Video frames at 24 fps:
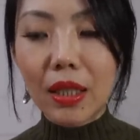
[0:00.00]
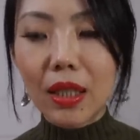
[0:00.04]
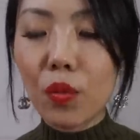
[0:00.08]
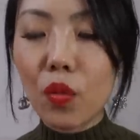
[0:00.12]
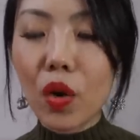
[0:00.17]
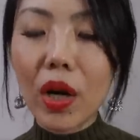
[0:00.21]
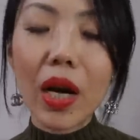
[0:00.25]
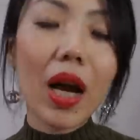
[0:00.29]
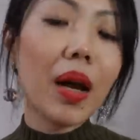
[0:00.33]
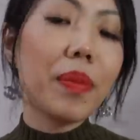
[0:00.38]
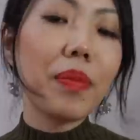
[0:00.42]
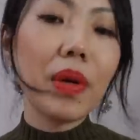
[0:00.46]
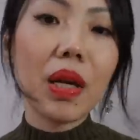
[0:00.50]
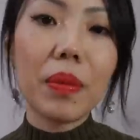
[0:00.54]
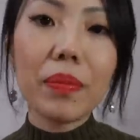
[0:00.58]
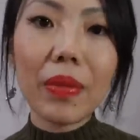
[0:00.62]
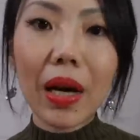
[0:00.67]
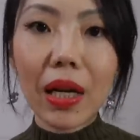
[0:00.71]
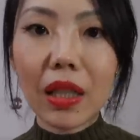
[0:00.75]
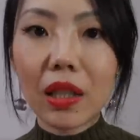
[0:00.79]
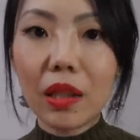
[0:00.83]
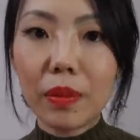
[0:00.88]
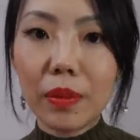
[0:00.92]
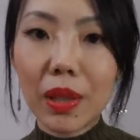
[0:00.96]
And what I mean
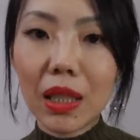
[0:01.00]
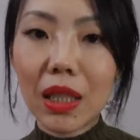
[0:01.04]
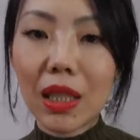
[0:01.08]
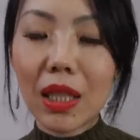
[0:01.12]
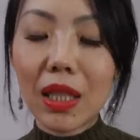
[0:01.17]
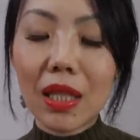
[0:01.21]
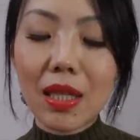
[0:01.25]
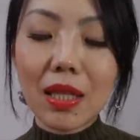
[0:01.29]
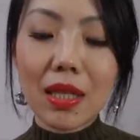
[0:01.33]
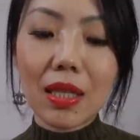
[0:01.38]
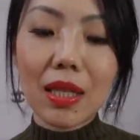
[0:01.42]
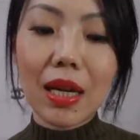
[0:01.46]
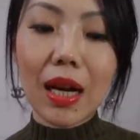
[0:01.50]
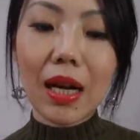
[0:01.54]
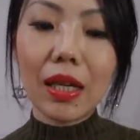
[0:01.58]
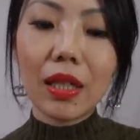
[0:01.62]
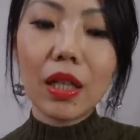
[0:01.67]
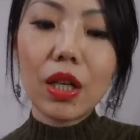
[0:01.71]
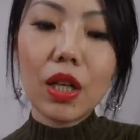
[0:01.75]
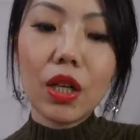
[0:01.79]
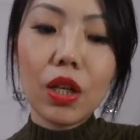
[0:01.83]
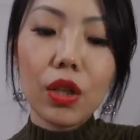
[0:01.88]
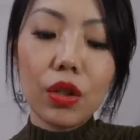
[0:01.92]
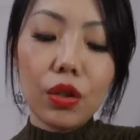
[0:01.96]
by limited is that
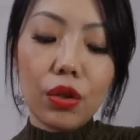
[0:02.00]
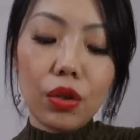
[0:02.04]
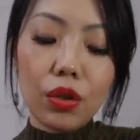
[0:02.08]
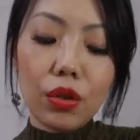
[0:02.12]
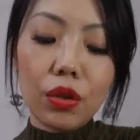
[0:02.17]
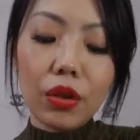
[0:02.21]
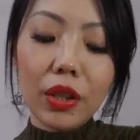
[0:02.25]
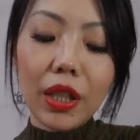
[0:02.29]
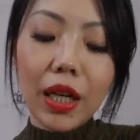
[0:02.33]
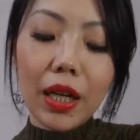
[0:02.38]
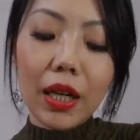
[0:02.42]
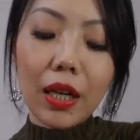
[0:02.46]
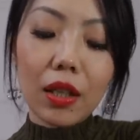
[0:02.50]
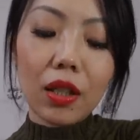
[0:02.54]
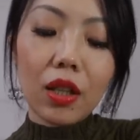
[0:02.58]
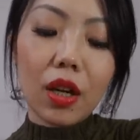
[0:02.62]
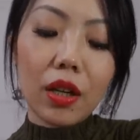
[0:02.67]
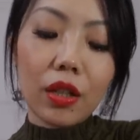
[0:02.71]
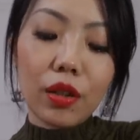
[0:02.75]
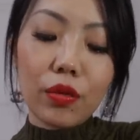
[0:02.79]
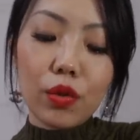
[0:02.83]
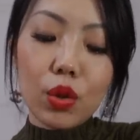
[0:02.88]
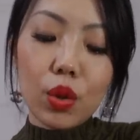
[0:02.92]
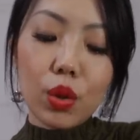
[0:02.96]
you don't get a
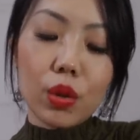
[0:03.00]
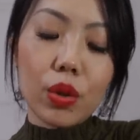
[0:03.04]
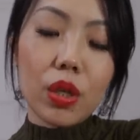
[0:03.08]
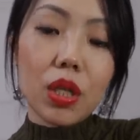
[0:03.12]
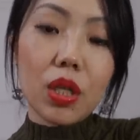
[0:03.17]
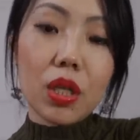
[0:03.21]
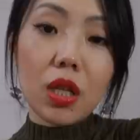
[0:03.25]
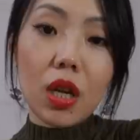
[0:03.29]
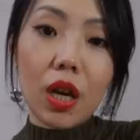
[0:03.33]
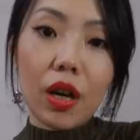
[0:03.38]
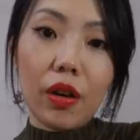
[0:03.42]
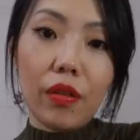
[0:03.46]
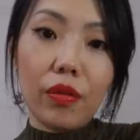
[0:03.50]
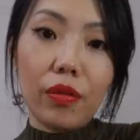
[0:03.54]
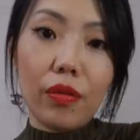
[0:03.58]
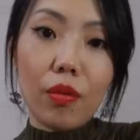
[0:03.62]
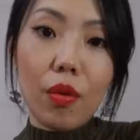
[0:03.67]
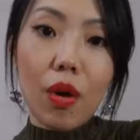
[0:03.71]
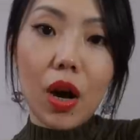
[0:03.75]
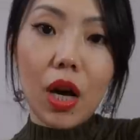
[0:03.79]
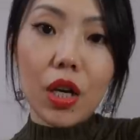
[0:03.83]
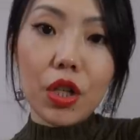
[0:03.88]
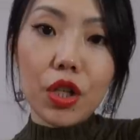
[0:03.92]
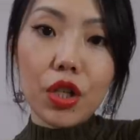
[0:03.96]
lot of choice of
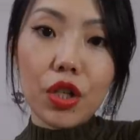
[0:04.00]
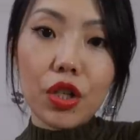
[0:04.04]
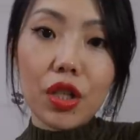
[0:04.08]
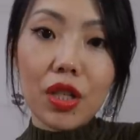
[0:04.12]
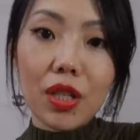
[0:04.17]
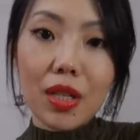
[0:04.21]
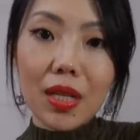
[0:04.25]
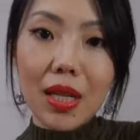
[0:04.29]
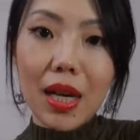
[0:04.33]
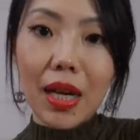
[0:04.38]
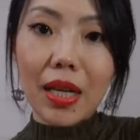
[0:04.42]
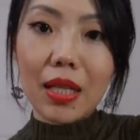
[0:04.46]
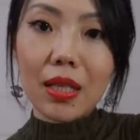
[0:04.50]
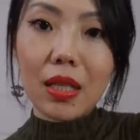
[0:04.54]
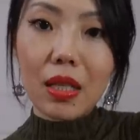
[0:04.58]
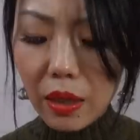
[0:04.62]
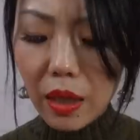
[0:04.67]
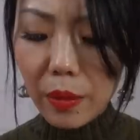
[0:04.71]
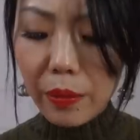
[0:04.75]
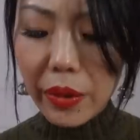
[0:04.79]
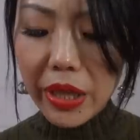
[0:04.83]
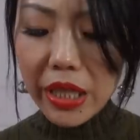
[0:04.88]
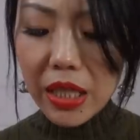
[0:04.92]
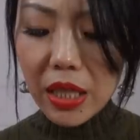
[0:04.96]
watch designs.
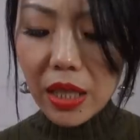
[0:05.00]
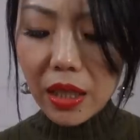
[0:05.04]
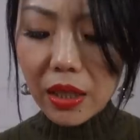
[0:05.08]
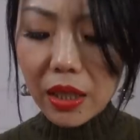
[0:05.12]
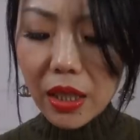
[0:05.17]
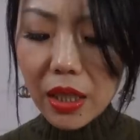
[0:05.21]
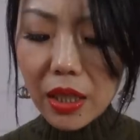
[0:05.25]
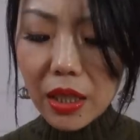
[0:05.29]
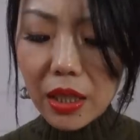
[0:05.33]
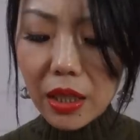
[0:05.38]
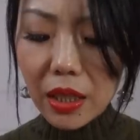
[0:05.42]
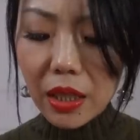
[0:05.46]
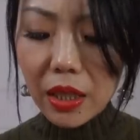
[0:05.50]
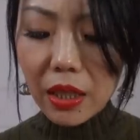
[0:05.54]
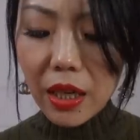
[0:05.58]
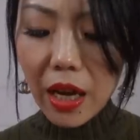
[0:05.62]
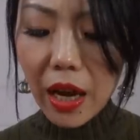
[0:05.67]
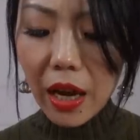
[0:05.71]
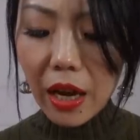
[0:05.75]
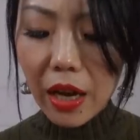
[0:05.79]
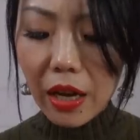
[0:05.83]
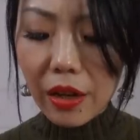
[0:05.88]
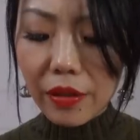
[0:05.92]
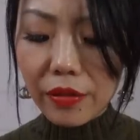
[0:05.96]
They basically didn't
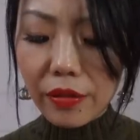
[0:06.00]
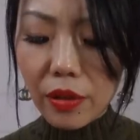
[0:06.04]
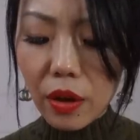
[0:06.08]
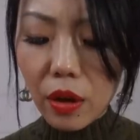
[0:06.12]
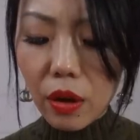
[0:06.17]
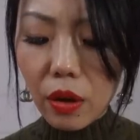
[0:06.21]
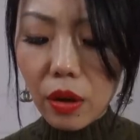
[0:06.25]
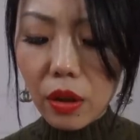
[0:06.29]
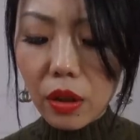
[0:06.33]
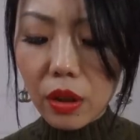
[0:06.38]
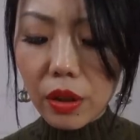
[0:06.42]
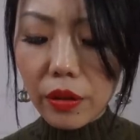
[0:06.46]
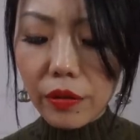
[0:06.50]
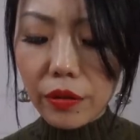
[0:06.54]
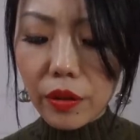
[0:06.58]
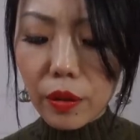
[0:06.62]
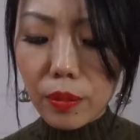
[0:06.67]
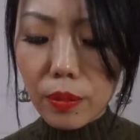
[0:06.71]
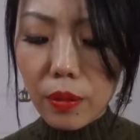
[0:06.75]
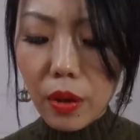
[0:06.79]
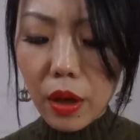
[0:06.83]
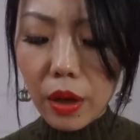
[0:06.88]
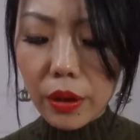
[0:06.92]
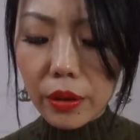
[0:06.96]
have all of the
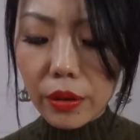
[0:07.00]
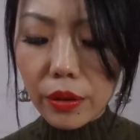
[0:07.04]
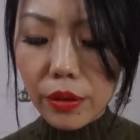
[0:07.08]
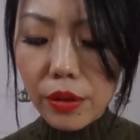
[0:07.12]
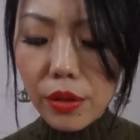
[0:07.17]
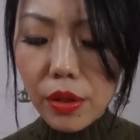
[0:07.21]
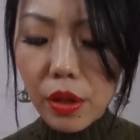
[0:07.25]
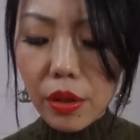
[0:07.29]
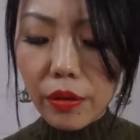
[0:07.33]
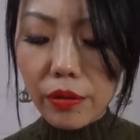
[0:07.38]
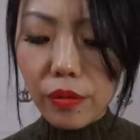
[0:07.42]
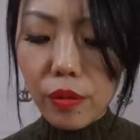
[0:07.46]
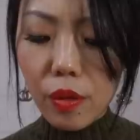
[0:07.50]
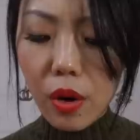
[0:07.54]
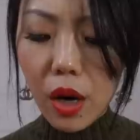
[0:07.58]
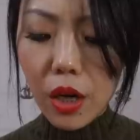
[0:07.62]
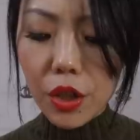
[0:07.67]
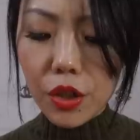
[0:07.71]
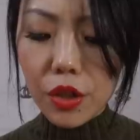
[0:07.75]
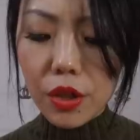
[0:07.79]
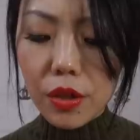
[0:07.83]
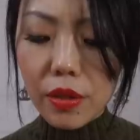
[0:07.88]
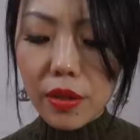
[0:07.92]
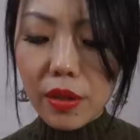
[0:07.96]
models of
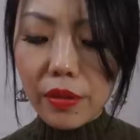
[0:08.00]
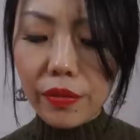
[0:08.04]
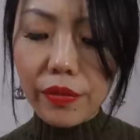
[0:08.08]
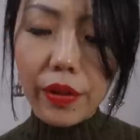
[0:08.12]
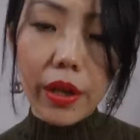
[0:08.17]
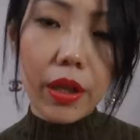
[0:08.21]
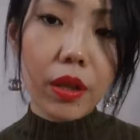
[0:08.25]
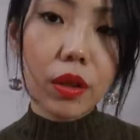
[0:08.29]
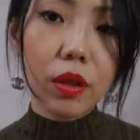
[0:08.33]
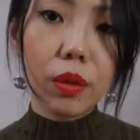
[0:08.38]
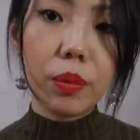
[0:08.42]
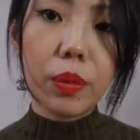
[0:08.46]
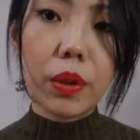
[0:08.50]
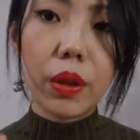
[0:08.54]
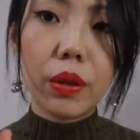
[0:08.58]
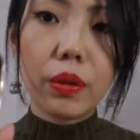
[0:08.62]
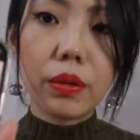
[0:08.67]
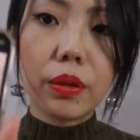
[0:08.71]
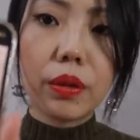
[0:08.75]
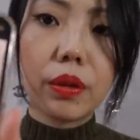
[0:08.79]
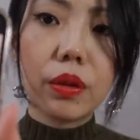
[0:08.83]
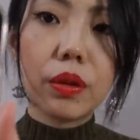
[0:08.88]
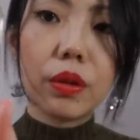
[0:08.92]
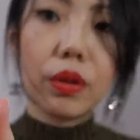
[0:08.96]
watches
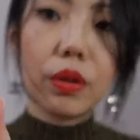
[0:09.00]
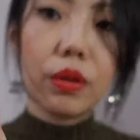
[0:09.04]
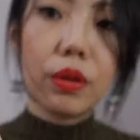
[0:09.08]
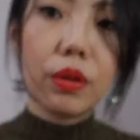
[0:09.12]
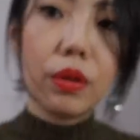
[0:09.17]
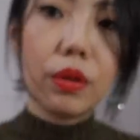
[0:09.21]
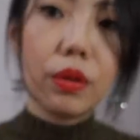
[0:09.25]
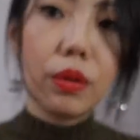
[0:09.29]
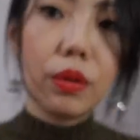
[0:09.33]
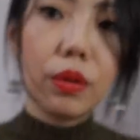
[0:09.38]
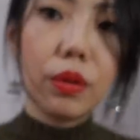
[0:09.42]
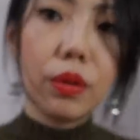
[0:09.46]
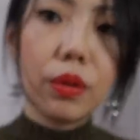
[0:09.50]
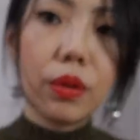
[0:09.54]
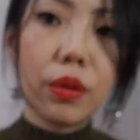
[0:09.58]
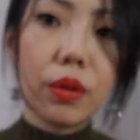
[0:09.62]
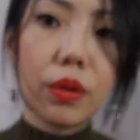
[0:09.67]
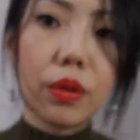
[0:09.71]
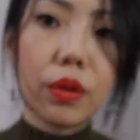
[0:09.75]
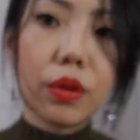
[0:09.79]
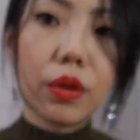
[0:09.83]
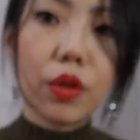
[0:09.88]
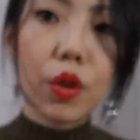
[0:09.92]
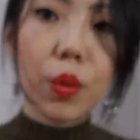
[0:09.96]
available to
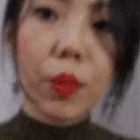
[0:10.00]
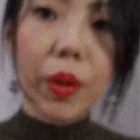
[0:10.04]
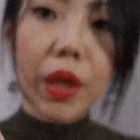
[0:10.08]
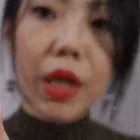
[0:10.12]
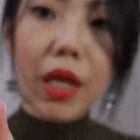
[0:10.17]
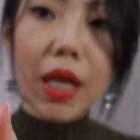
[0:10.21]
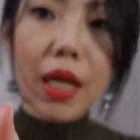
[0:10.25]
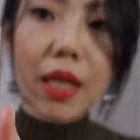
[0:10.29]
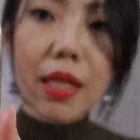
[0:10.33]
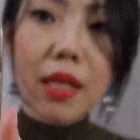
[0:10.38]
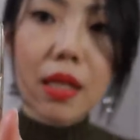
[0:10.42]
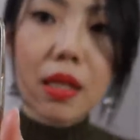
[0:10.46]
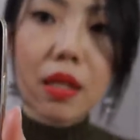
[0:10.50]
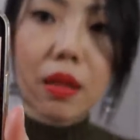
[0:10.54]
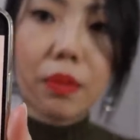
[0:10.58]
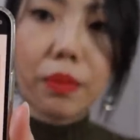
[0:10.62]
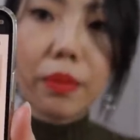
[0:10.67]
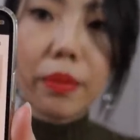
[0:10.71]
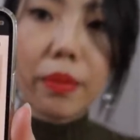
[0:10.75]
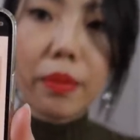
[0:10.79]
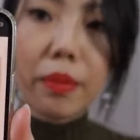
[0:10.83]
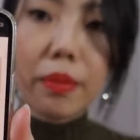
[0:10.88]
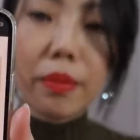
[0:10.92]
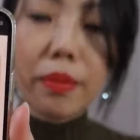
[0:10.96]
to be
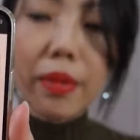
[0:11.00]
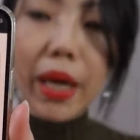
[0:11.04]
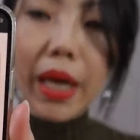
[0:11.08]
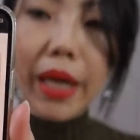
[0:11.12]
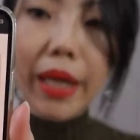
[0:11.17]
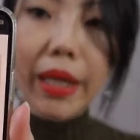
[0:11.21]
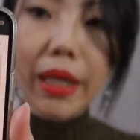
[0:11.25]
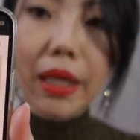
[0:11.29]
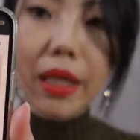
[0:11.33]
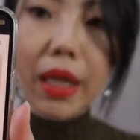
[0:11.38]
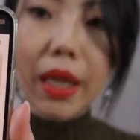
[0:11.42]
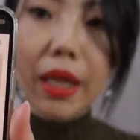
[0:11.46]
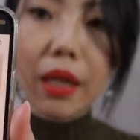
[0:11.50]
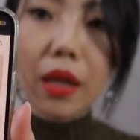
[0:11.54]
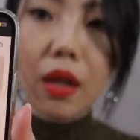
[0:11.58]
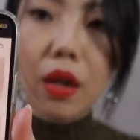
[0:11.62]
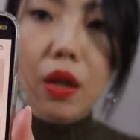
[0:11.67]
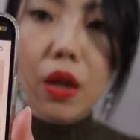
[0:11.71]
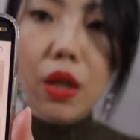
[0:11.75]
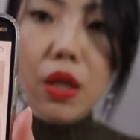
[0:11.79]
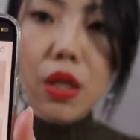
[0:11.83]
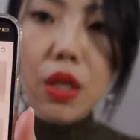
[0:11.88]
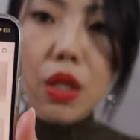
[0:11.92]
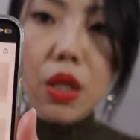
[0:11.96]
custom made and
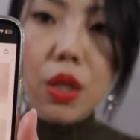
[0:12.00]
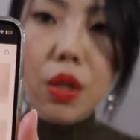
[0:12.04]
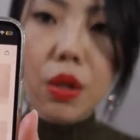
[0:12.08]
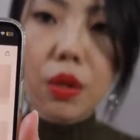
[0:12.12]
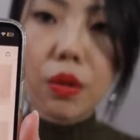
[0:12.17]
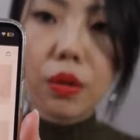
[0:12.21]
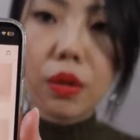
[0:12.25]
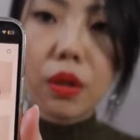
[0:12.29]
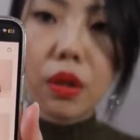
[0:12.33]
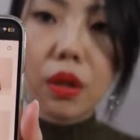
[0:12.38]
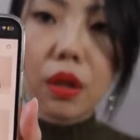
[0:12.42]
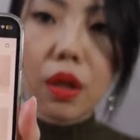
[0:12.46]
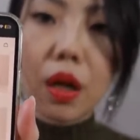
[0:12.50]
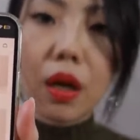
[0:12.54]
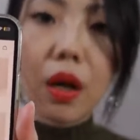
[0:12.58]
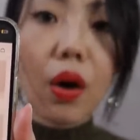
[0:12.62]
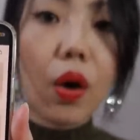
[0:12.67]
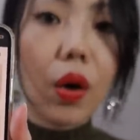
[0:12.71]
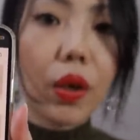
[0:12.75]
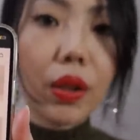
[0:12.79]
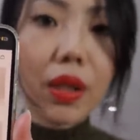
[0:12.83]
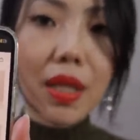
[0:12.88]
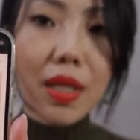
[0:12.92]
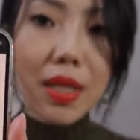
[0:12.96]
also not
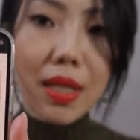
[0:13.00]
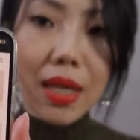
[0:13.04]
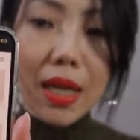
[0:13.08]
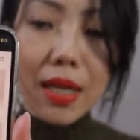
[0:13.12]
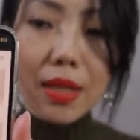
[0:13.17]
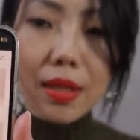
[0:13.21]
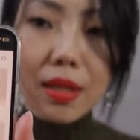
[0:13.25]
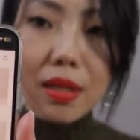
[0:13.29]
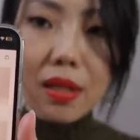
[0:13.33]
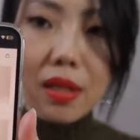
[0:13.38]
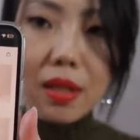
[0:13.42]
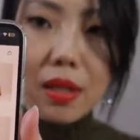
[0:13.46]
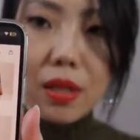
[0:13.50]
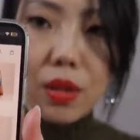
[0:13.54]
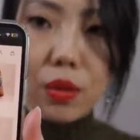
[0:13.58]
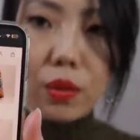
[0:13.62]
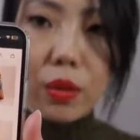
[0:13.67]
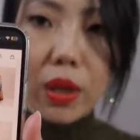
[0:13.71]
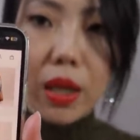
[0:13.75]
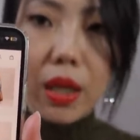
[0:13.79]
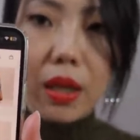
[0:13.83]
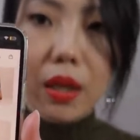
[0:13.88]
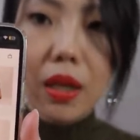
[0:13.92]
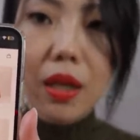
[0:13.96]
all the sizes as
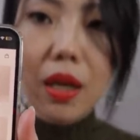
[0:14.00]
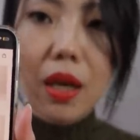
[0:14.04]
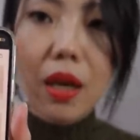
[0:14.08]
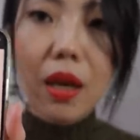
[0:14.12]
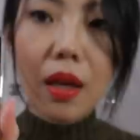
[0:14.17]
well.